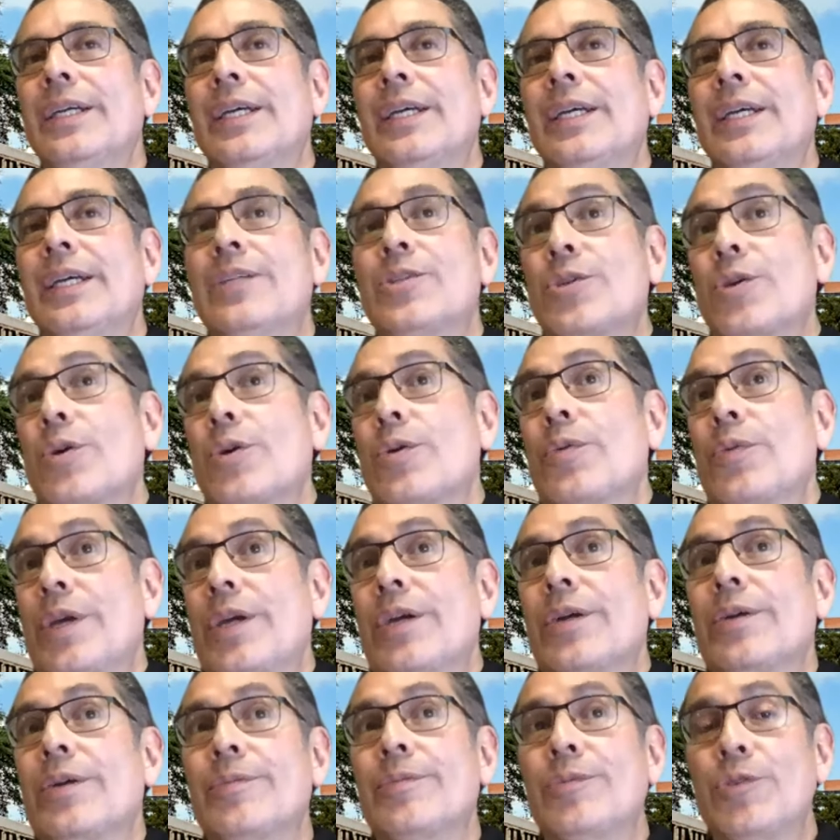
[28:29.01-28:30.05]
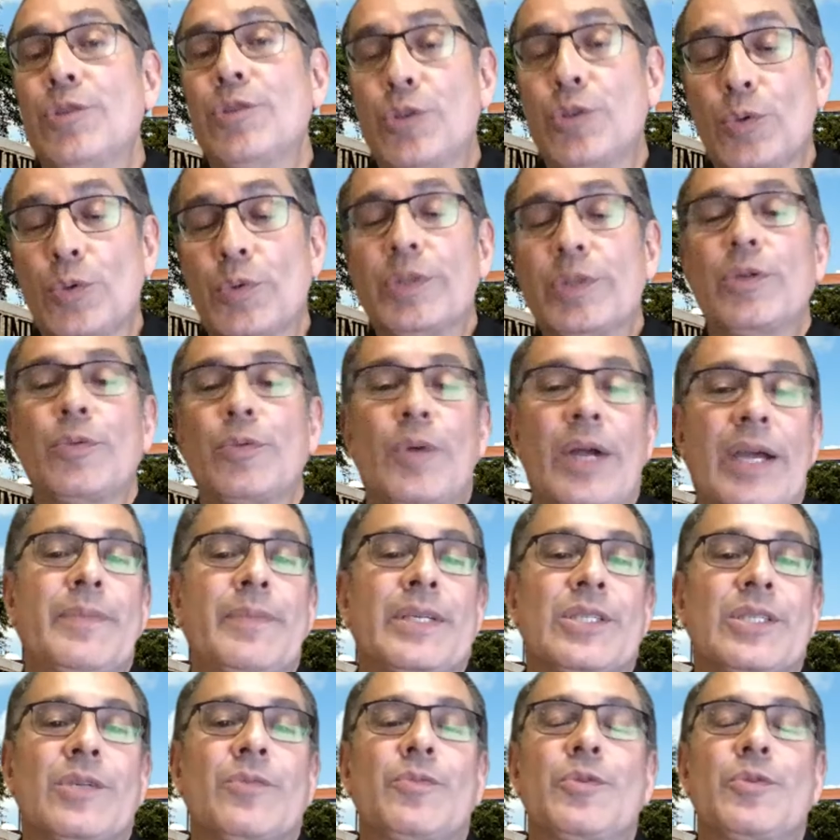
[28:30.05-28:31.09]
And so they're doing the right
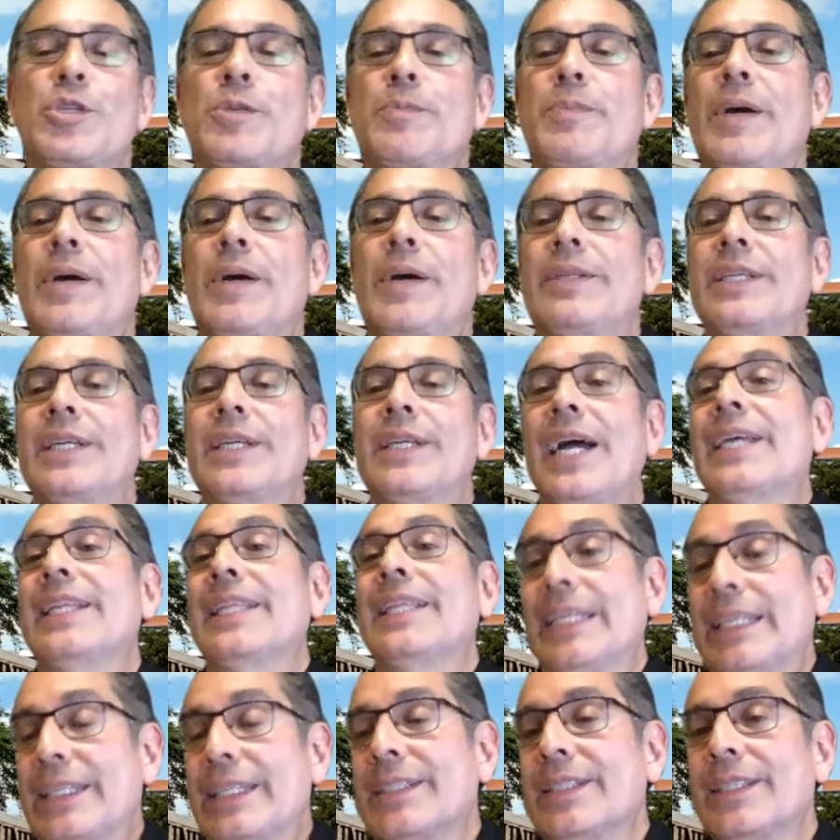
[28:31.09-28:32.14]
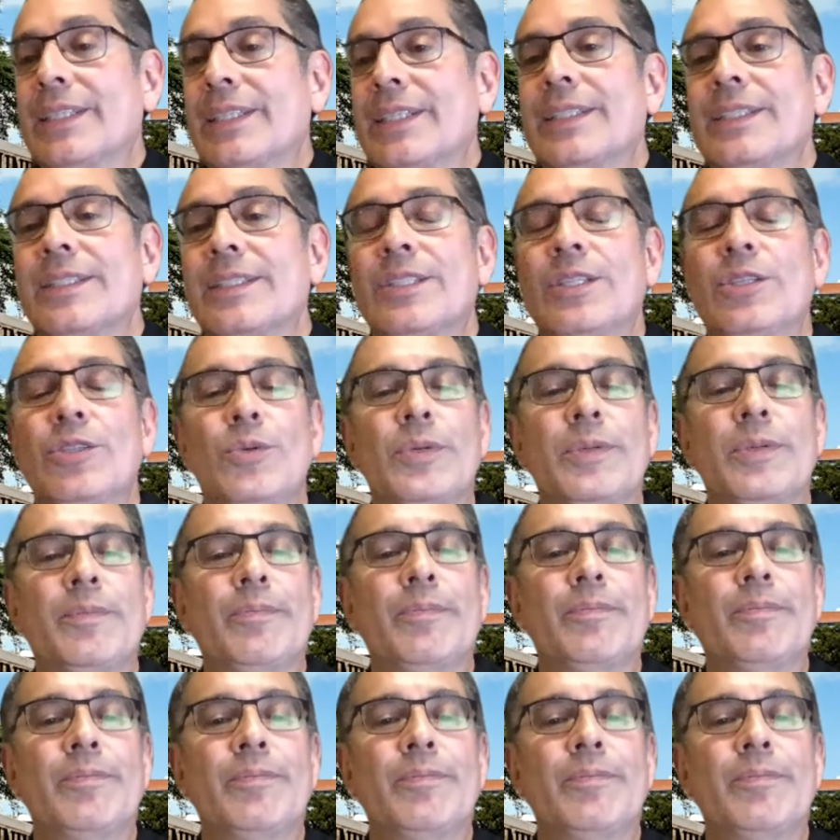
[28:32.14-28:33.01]
mix of responding, I think, uh, to doing